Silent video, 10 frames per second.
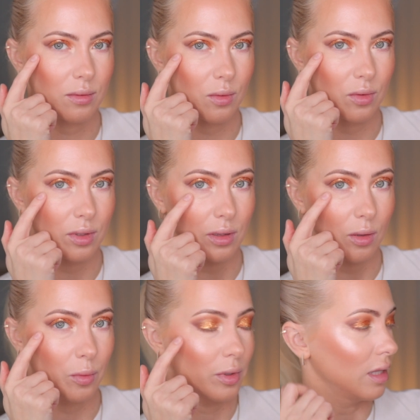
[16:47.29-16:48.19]
on the
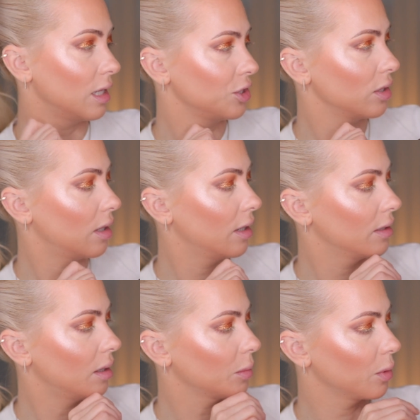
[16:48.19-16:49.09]
lower lash line,
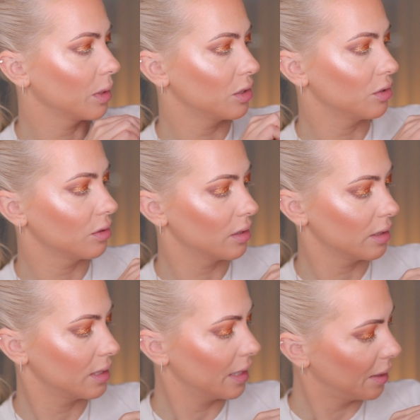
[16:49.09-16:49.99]
I'm going to use the
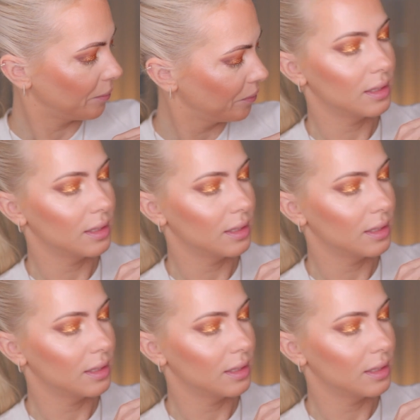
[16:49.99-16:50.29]
same